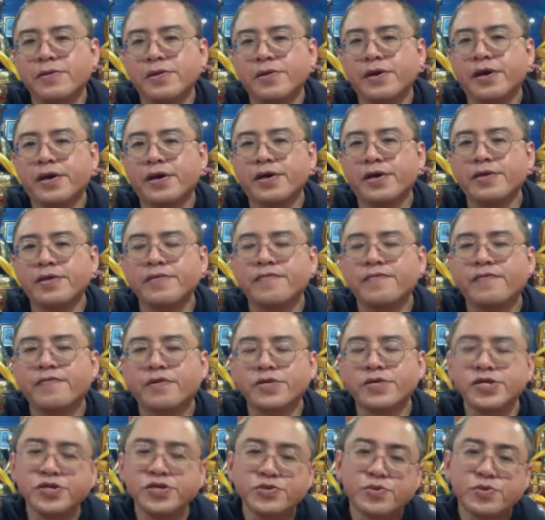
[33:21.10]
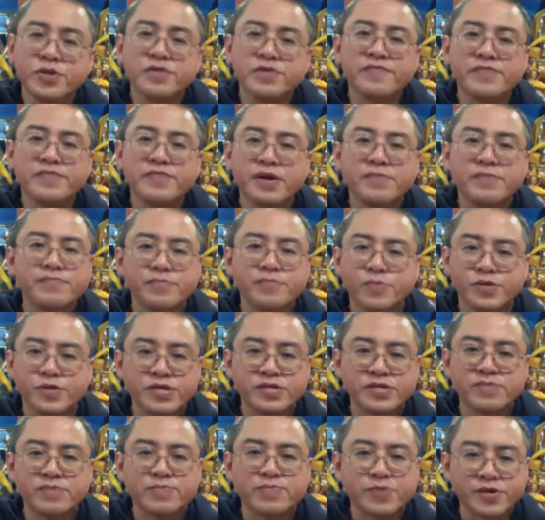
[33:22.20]
And for each one of them, we
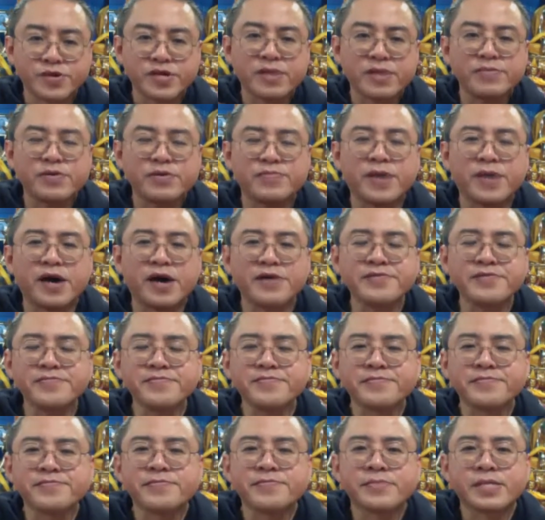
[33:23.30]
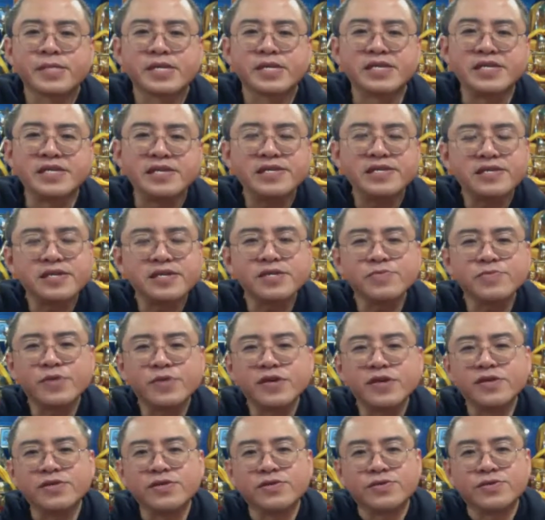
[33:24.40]
just bring them to mind. The easiest
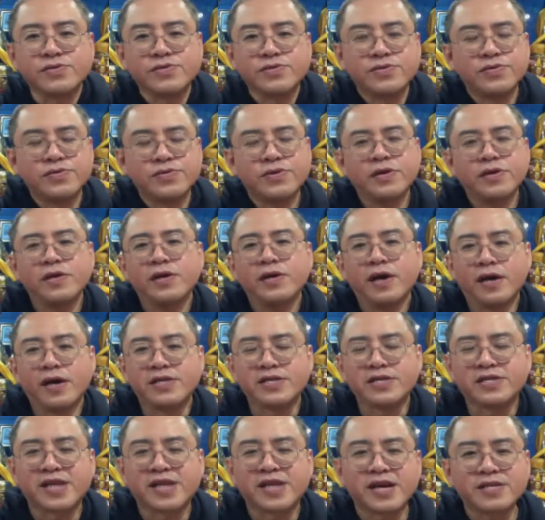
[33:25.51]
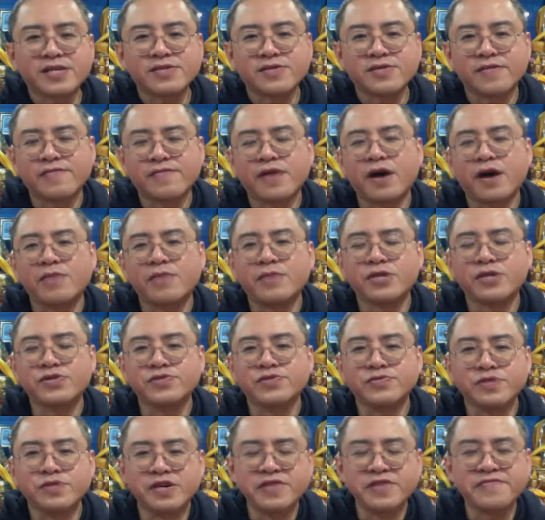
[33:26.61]
way is to, as a test of how much
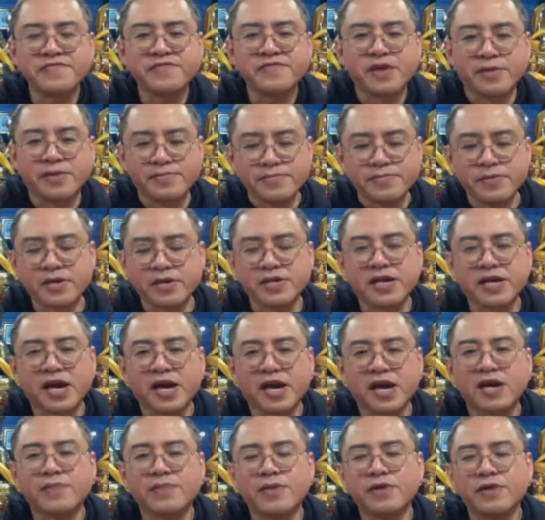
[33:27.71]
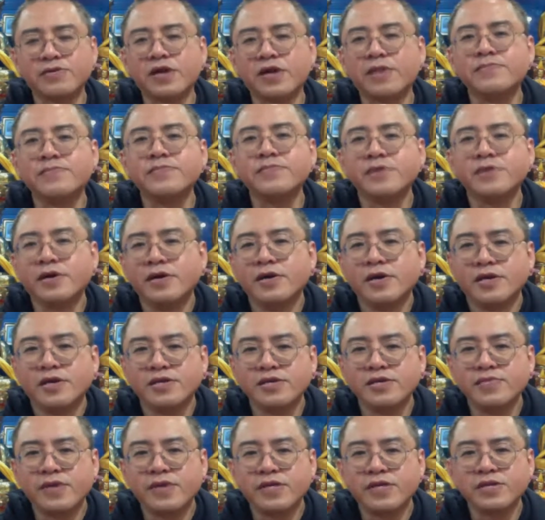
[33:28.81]
you love them and care about them,
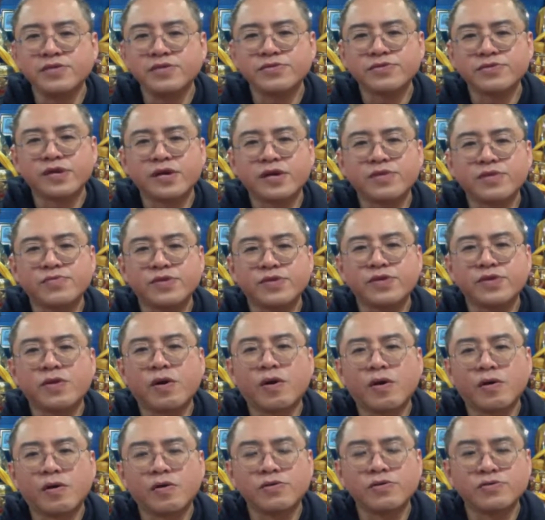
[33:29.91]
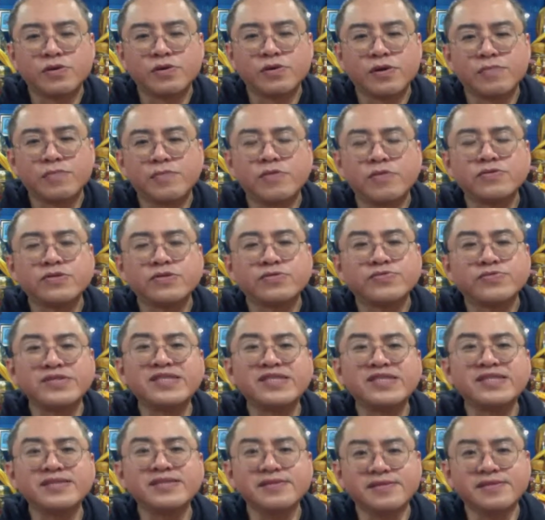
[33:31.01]
see whether you can recall your most
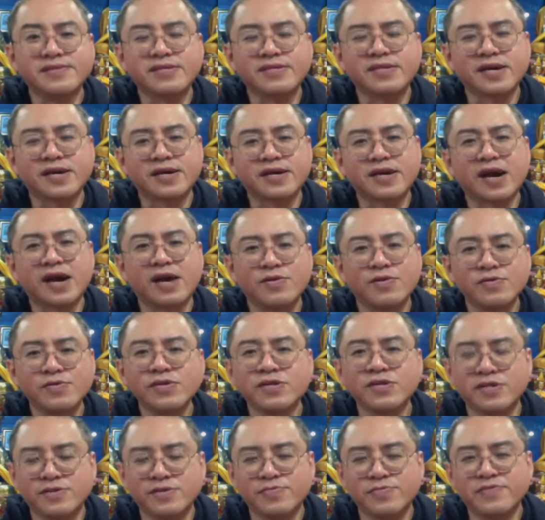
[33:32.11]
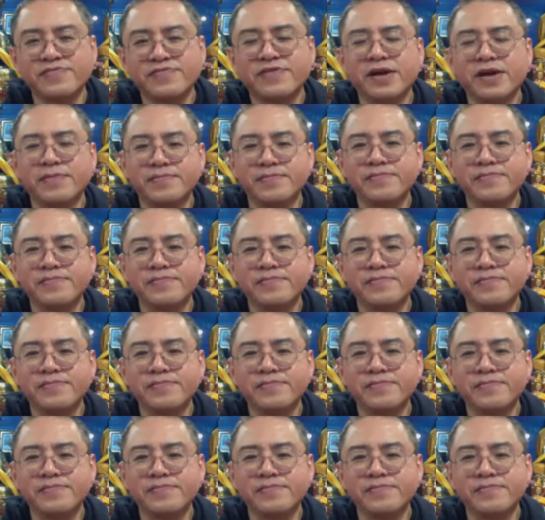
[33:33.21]
recent encounter with them.